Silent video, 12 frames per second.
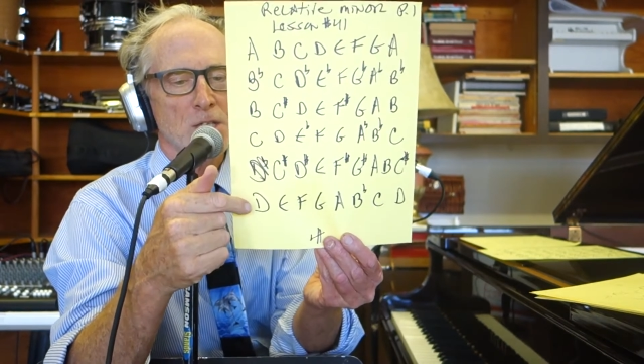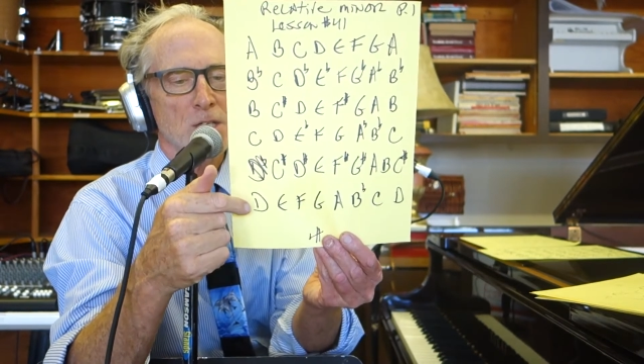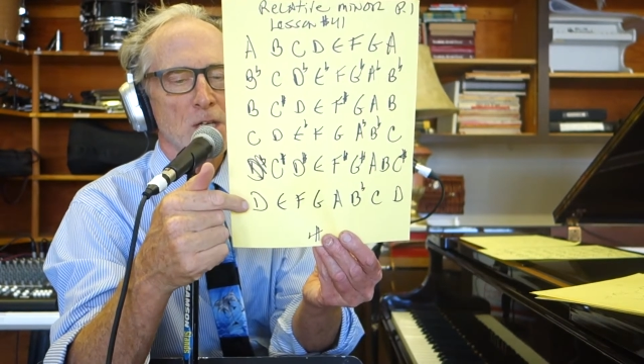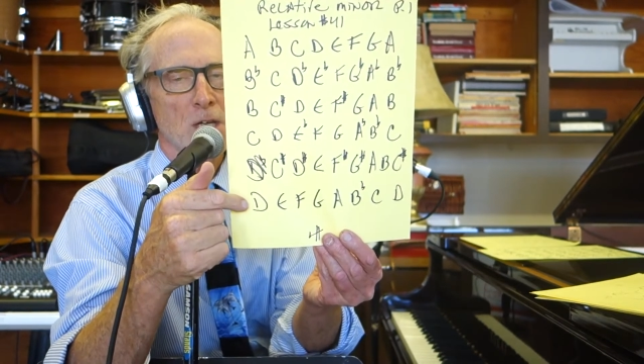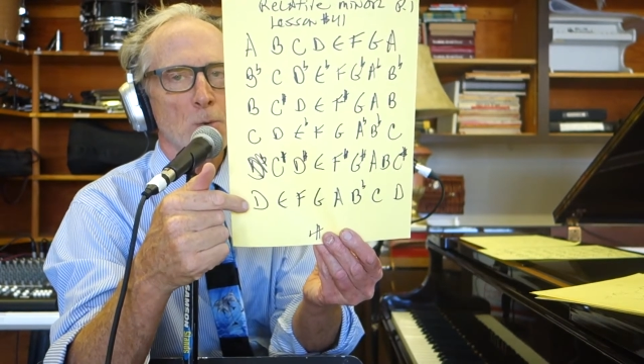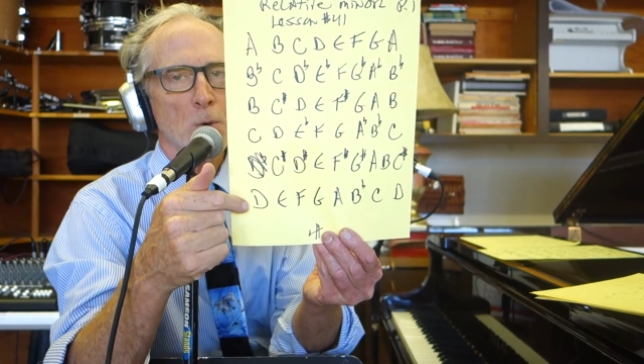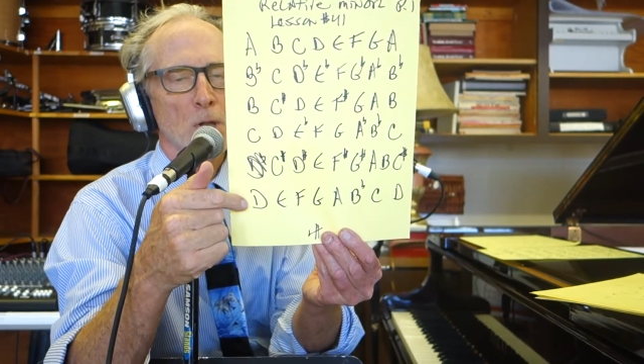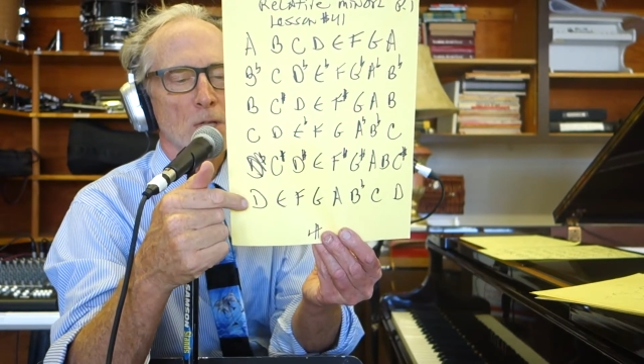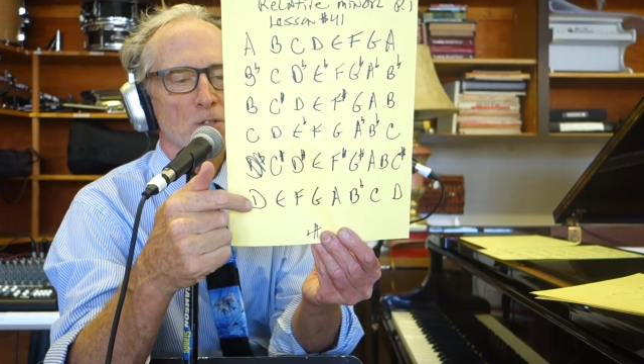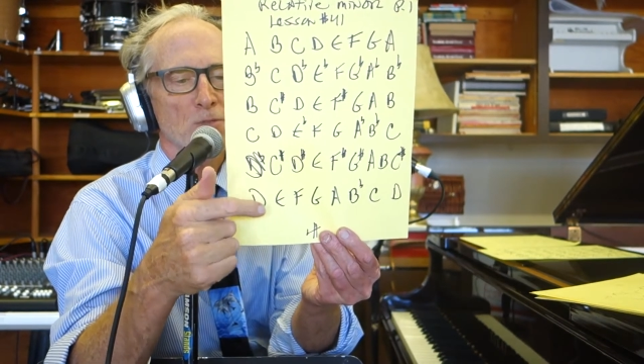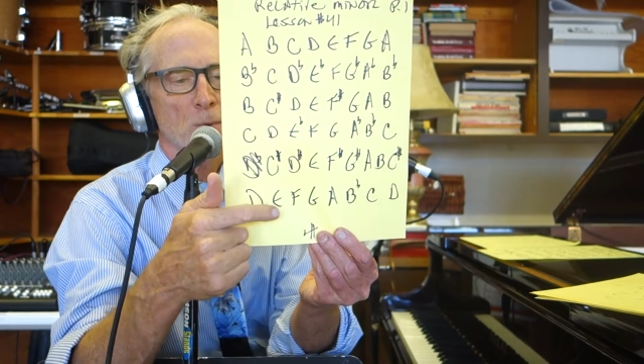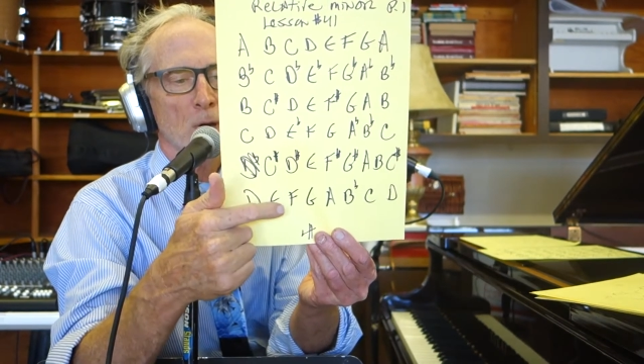D
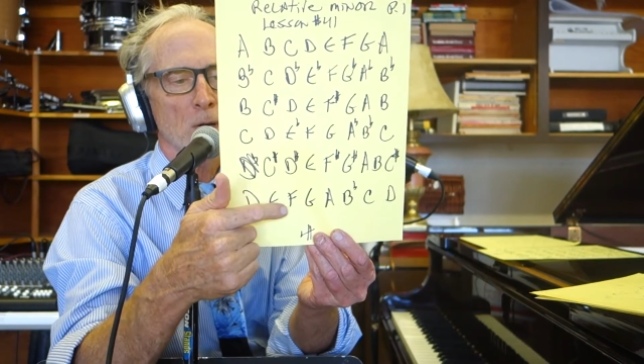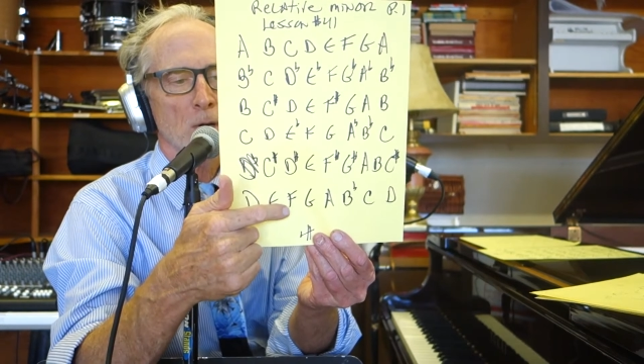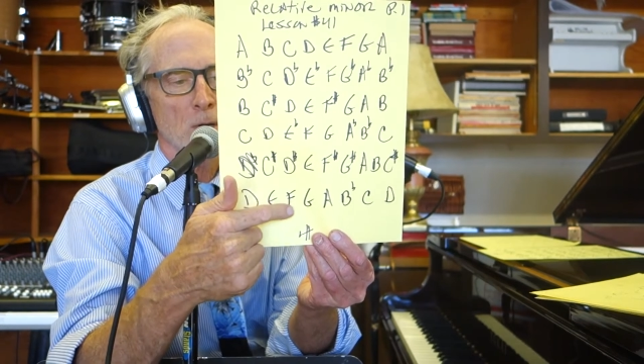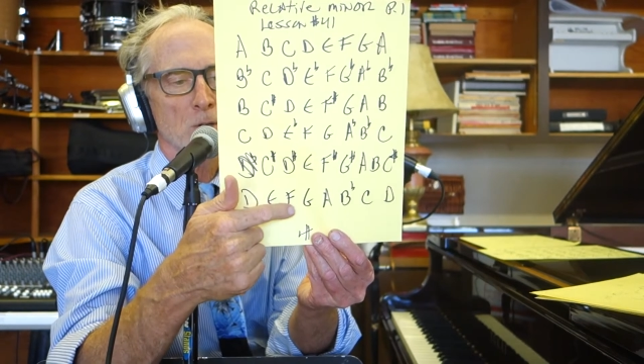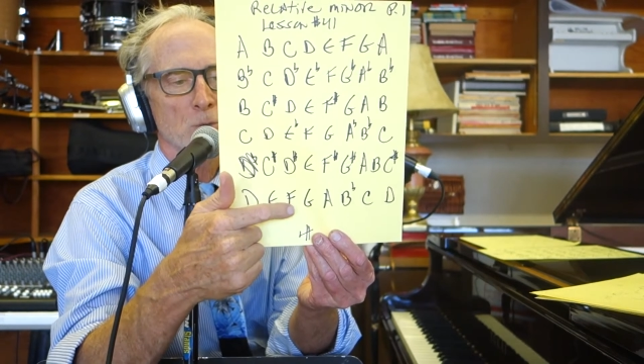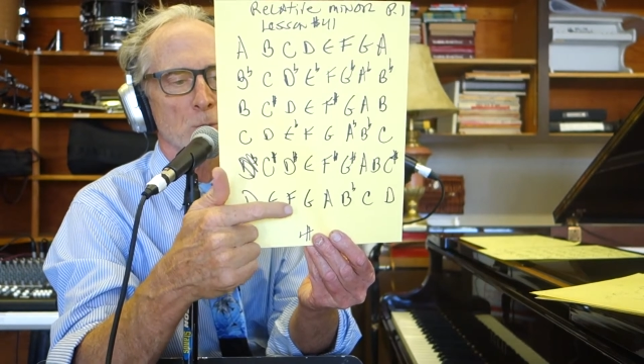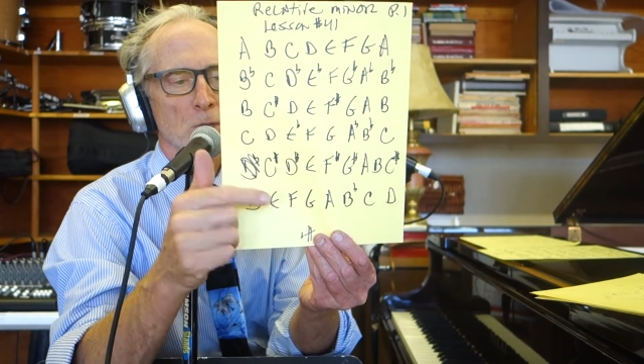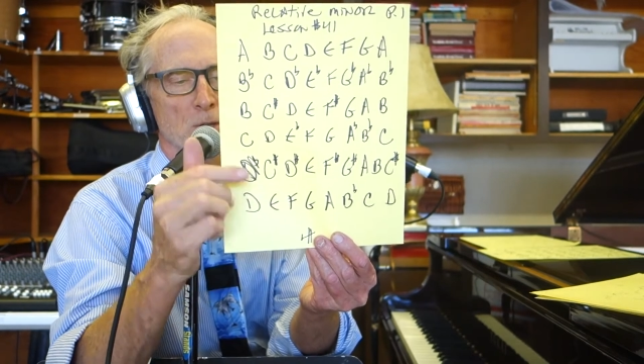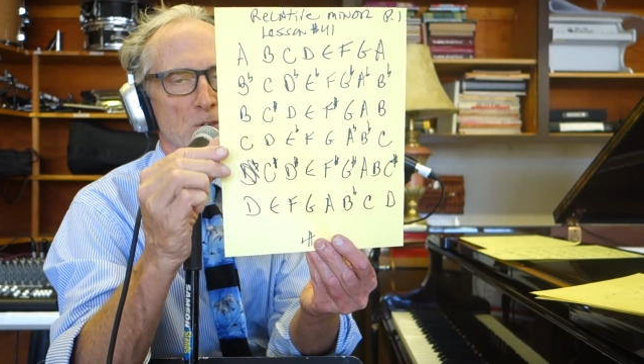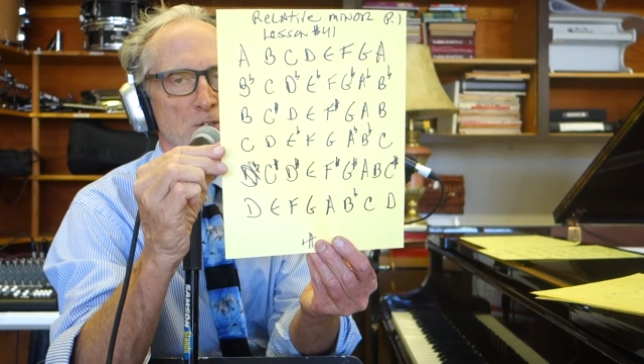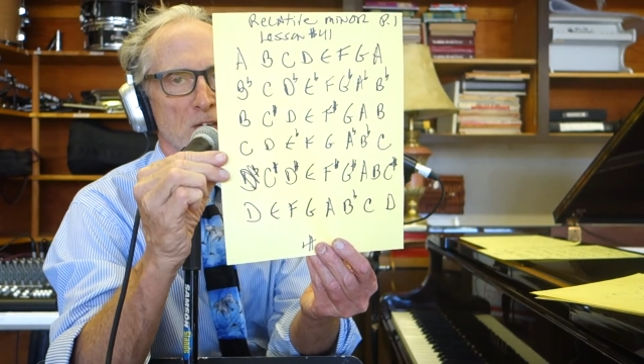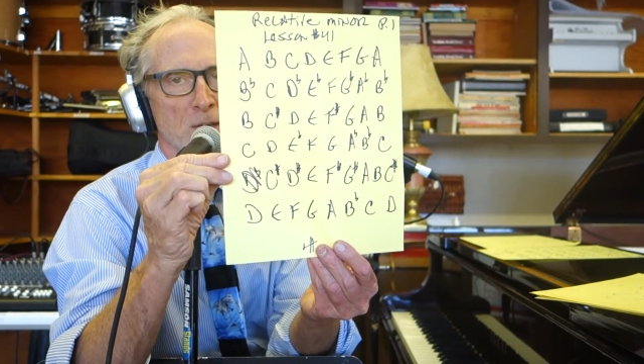relative minor is really
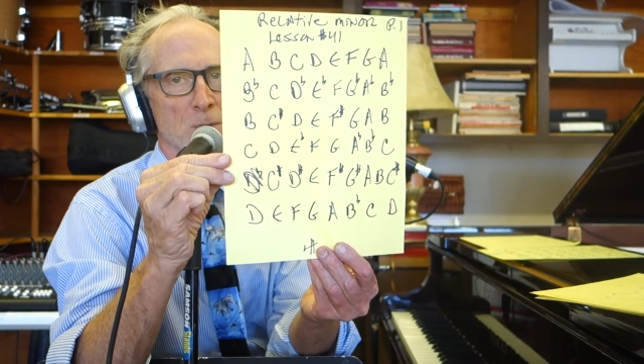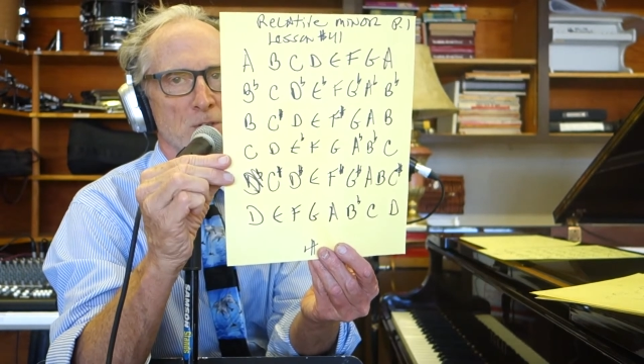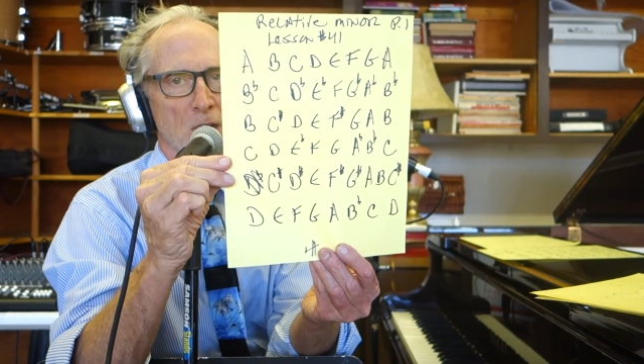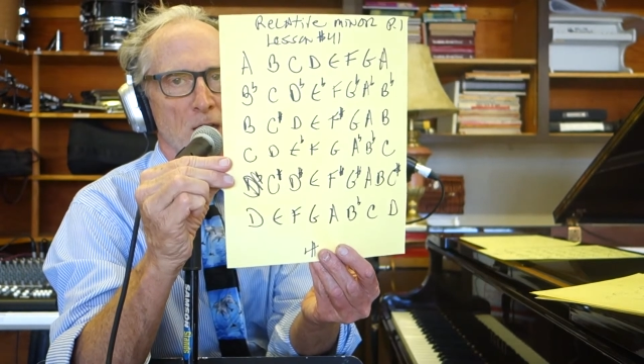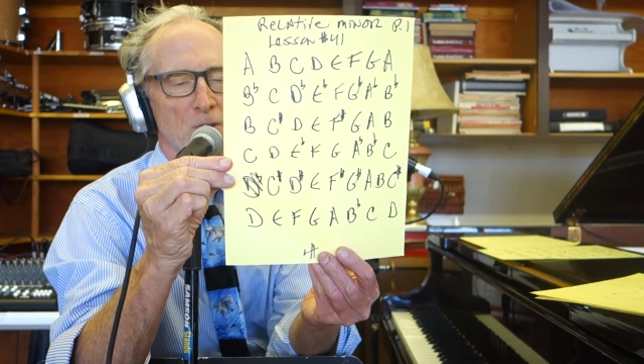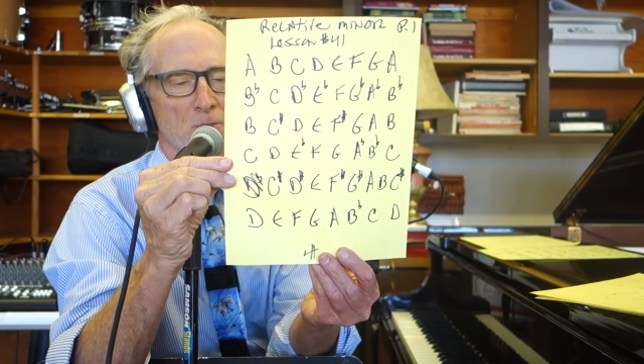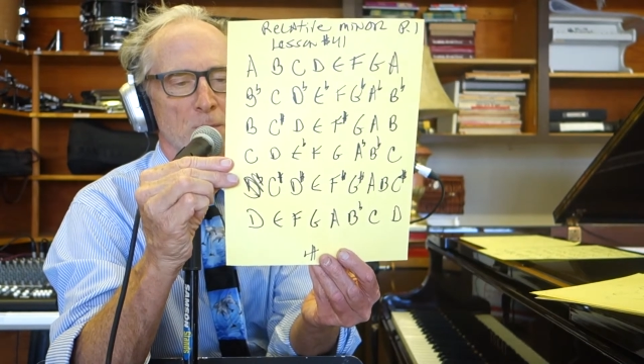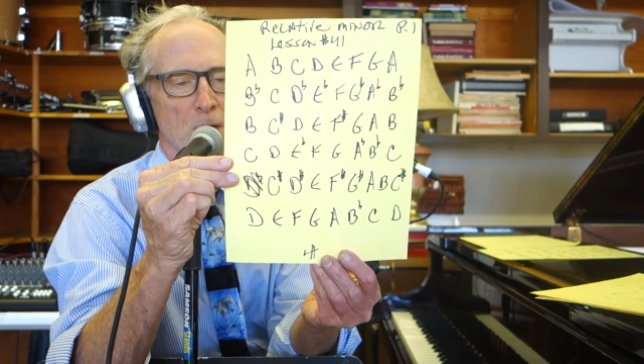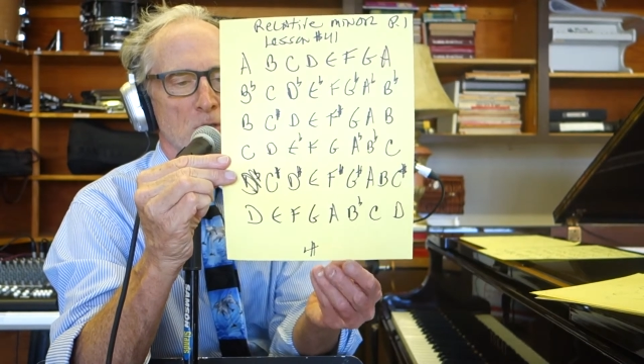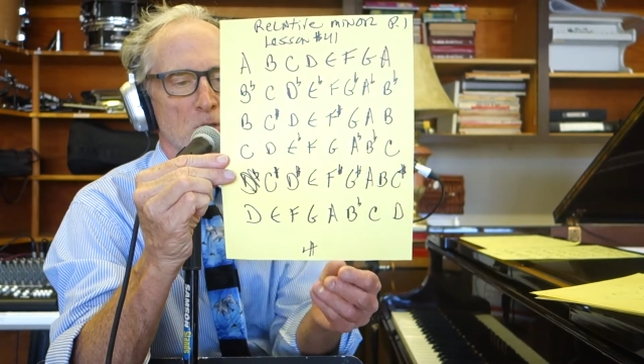the same as F major